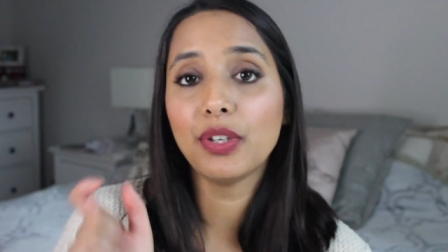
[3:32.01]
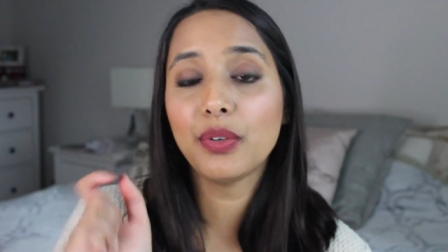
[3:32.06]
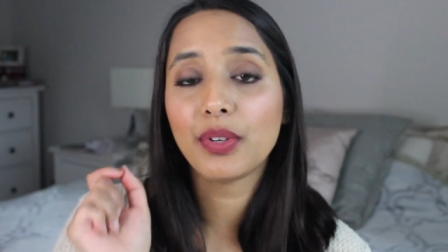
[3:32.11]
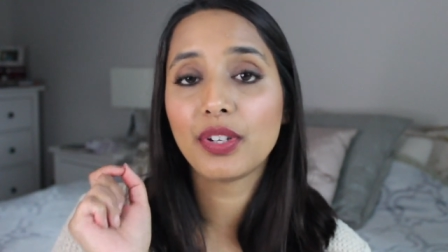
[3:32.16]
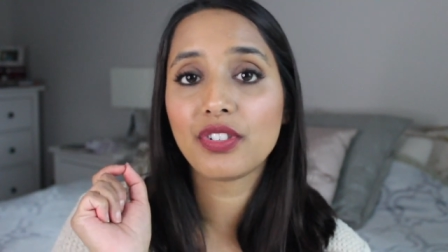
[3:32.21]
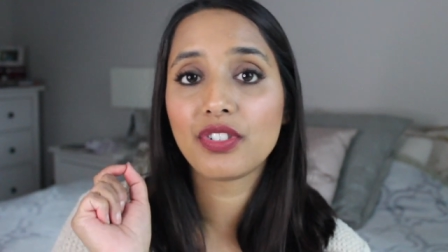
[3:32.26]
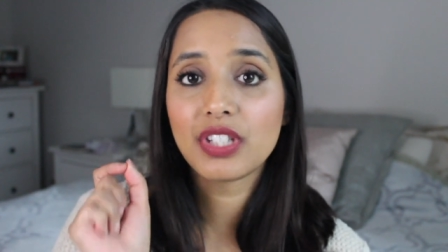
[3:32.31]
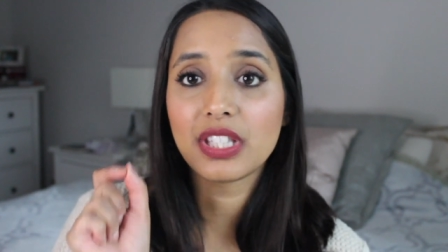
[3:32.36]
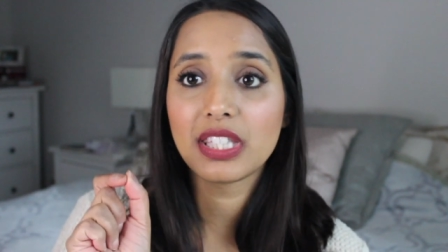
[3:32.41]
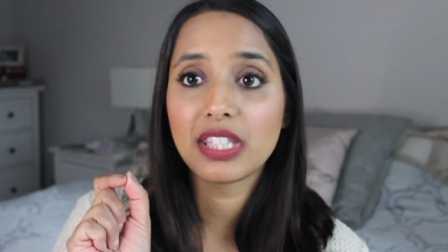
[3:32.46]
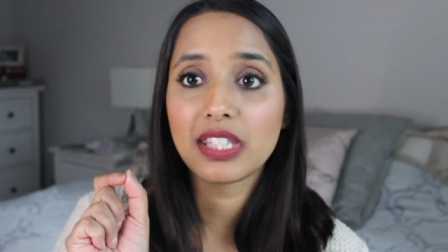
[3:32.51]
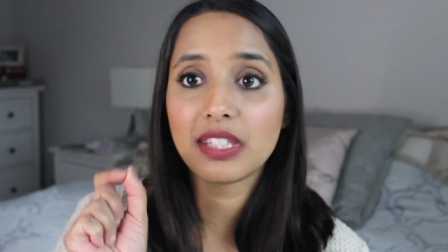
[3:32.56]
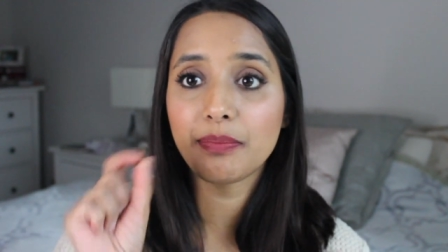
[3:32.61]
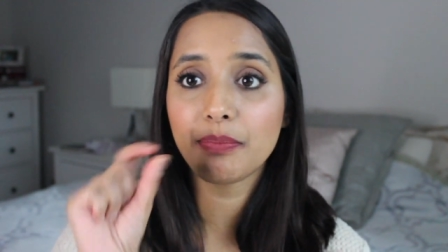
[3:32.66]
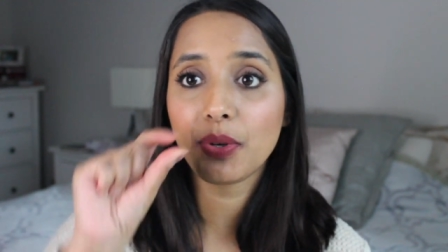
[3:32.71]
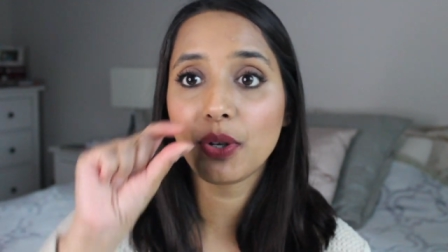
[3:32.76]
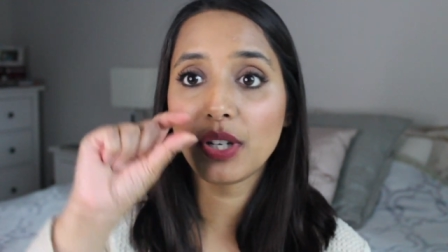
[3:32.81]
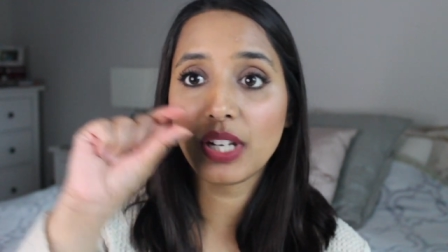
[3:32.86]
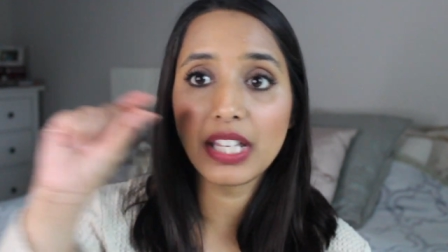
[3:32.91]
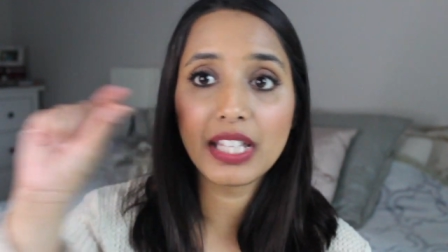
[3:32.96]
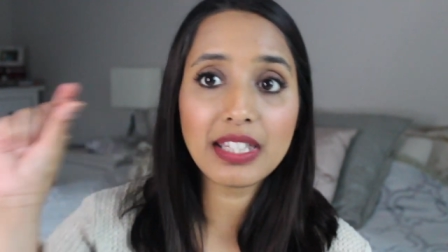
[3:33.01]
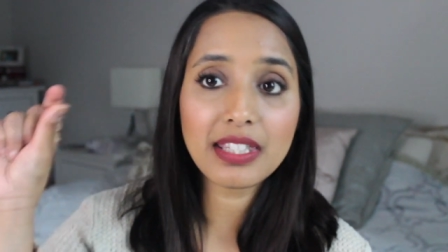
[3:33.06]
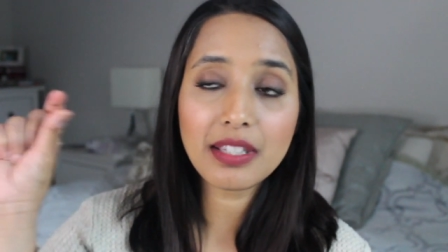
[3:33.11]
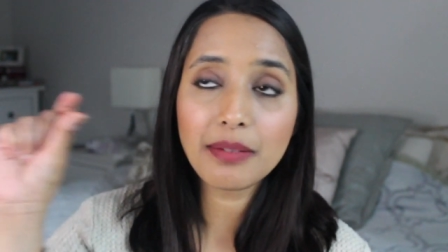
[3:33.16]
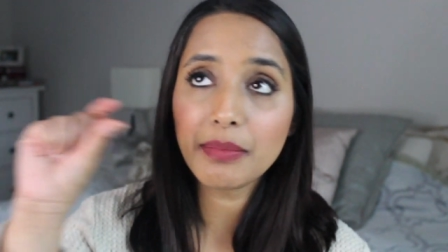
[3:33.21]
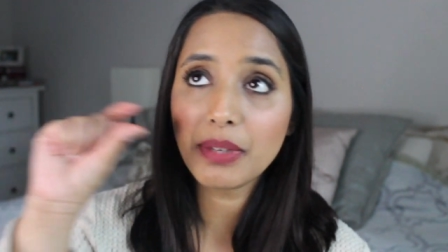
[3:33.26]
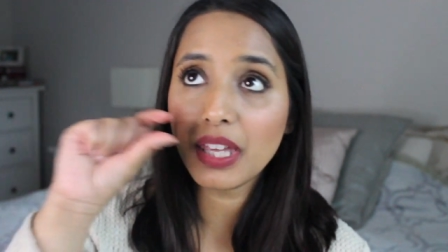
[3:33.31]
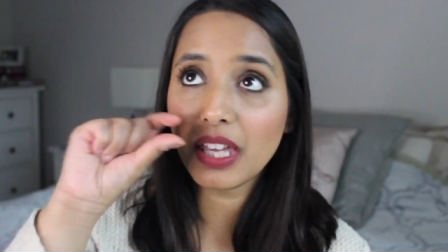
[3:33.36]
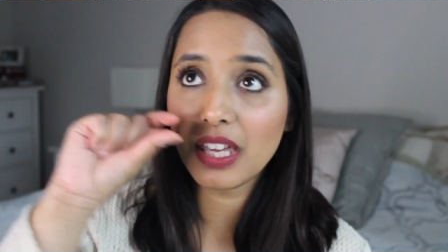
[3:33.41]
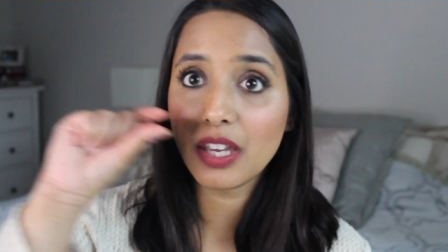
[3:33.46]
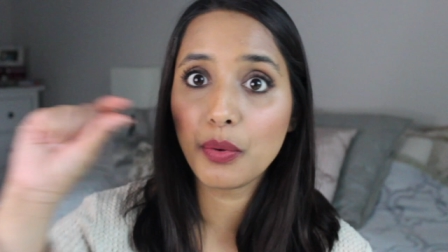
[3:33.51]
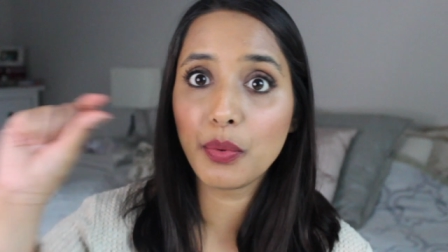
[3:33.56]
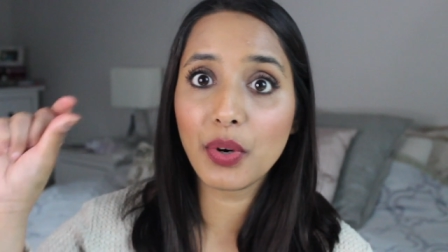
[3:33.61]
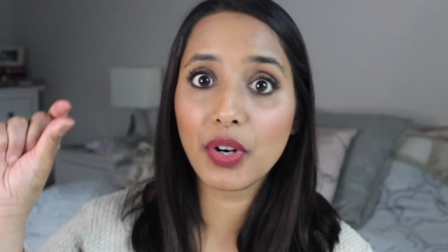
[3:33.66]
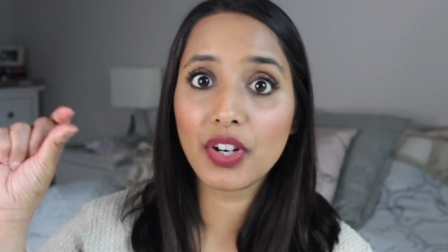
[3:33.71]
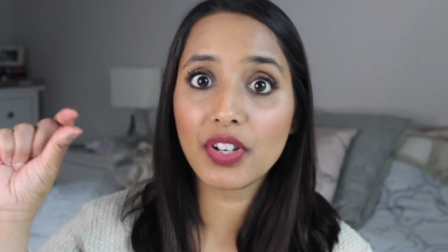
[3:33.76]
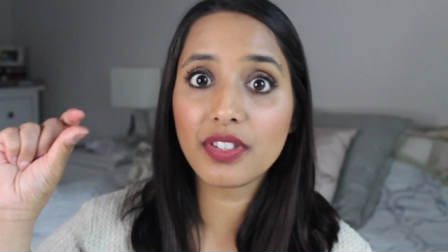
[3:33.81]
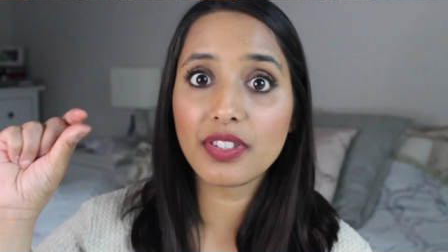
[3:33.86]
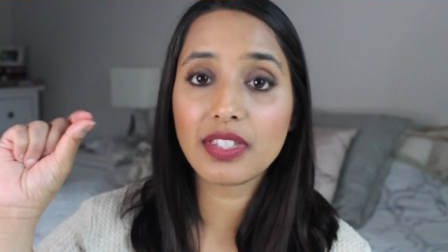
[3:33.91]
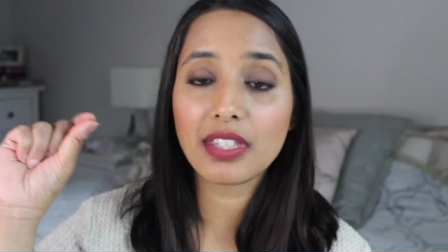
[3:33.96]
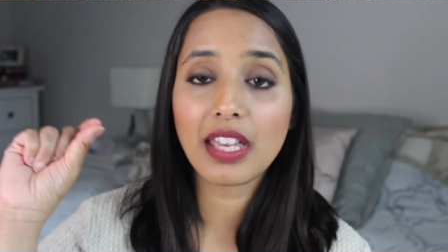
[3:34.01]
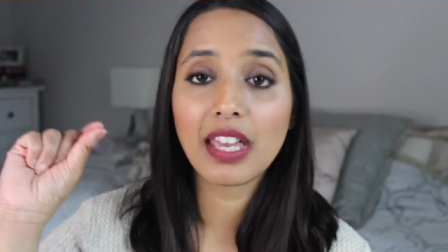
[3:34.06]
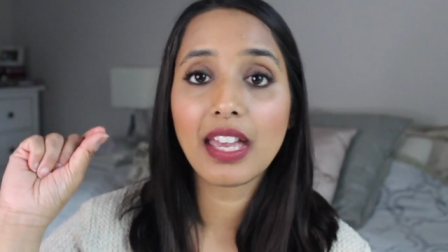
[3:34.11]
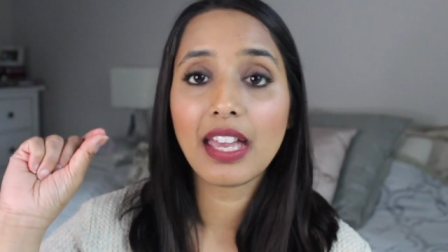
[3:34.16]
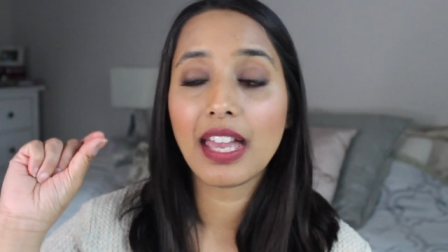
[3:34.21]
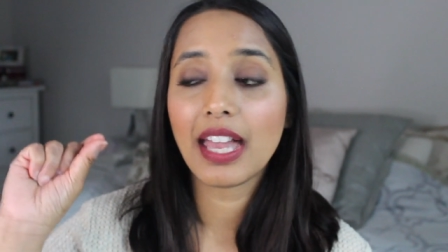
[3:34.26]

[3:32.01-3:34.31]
you can just put in some keywords.